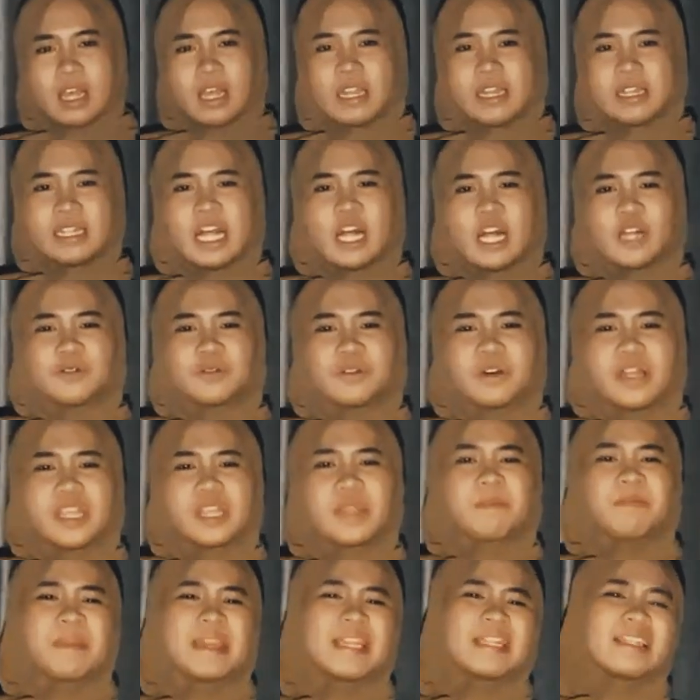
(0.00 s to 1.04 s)
Now,
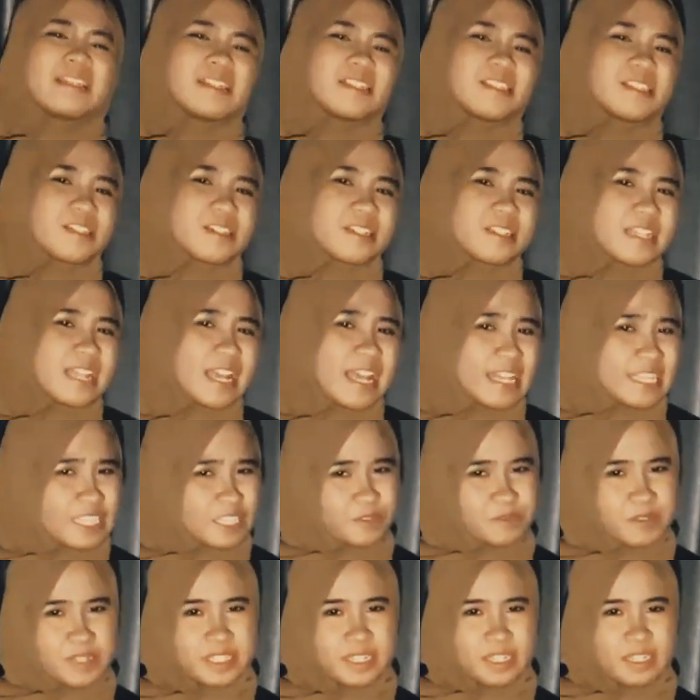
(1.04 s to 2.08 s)
the main concern has
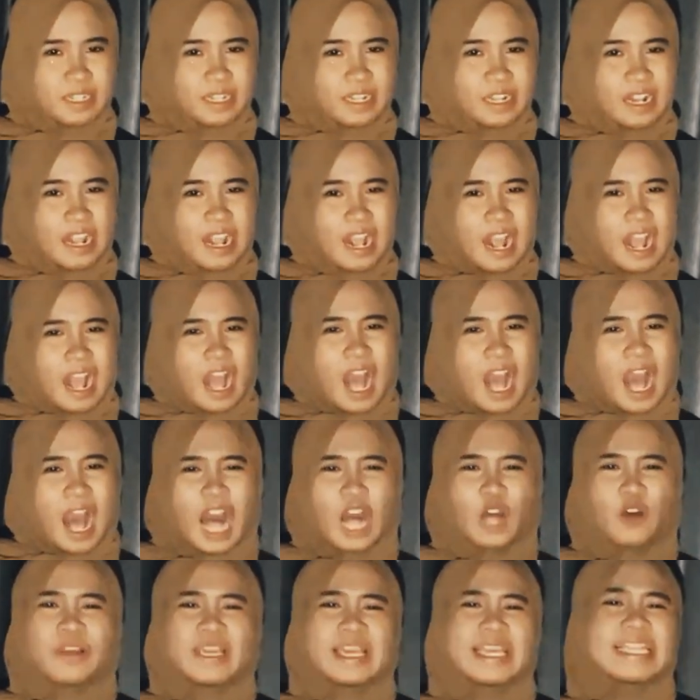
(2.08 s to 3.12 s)
risen.
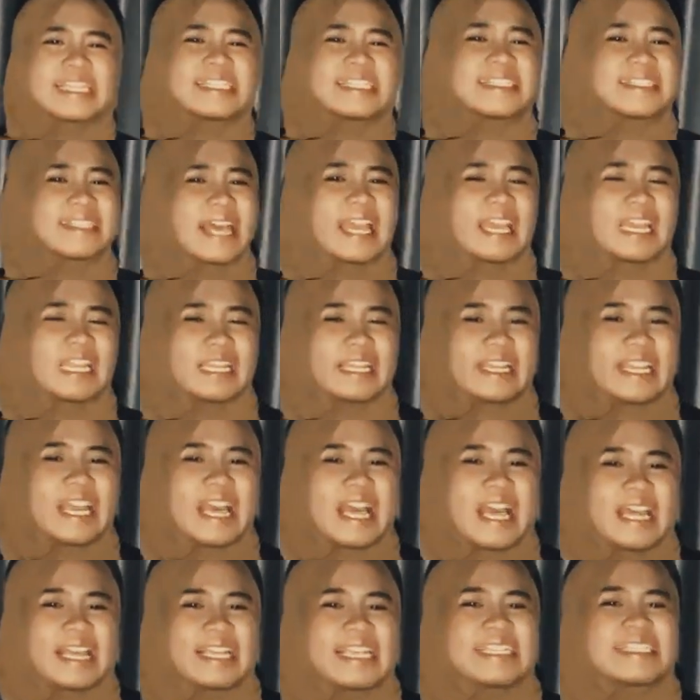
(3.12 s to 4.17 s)
How exactly
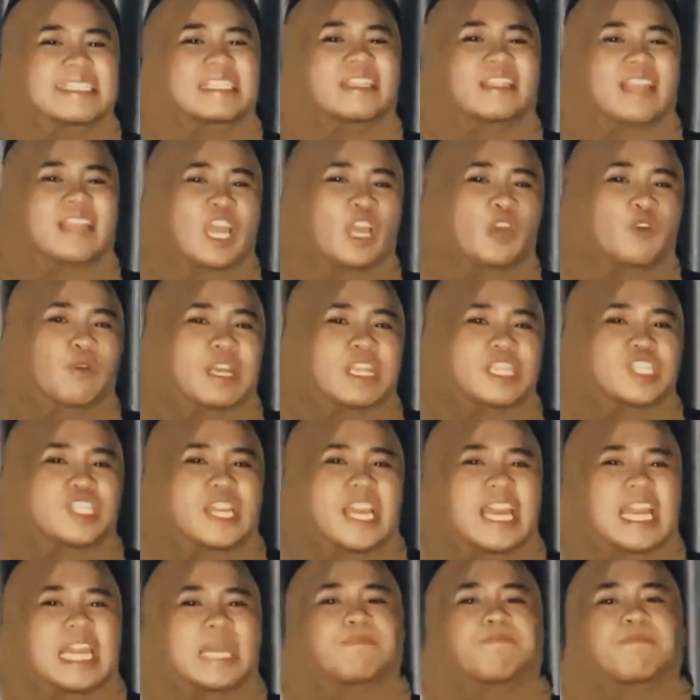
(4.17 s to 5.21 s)
is language
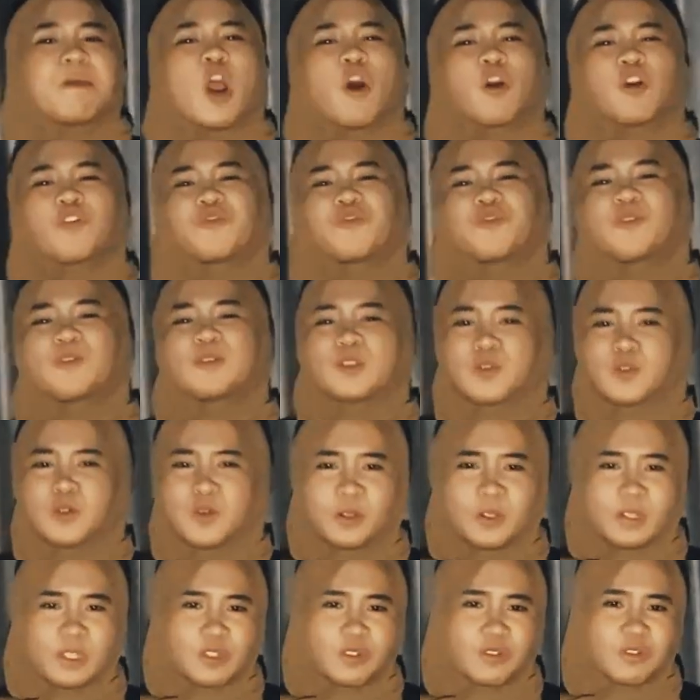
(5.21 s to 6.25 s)
a powerful
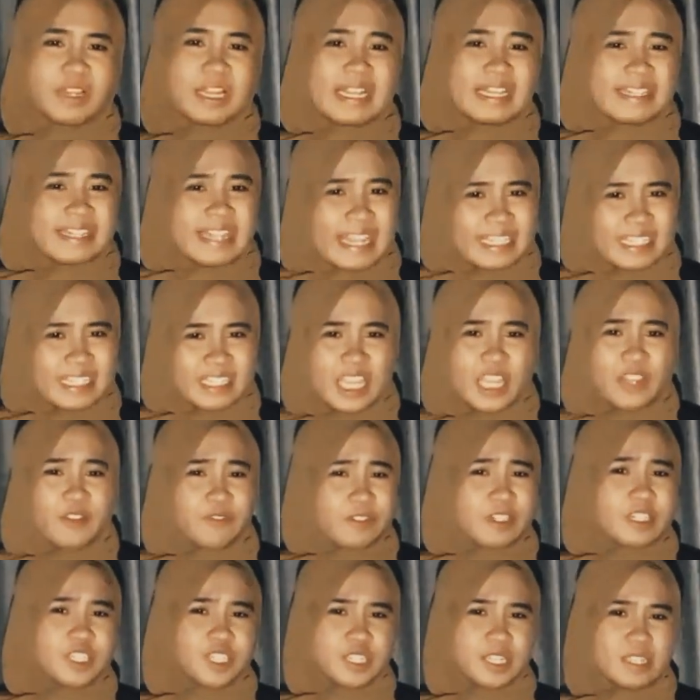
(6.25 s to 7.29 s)
tool to connect
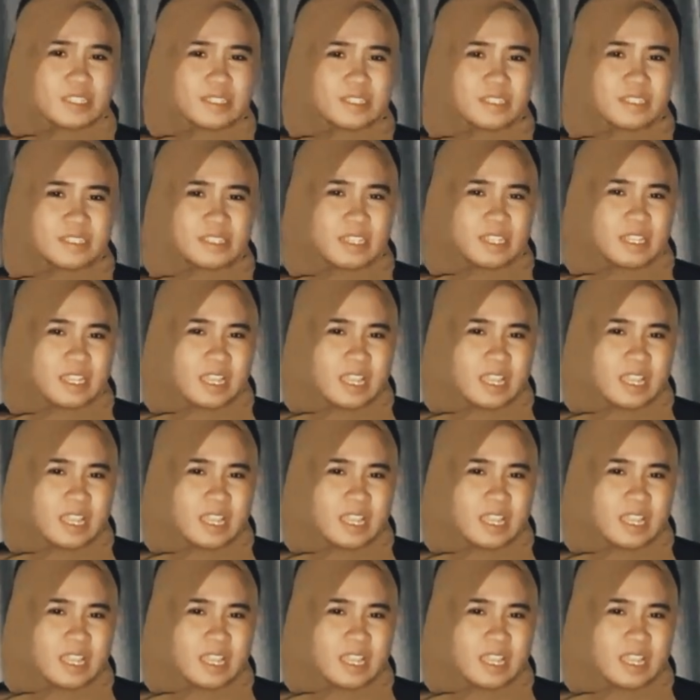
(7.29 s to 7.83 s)
divergence?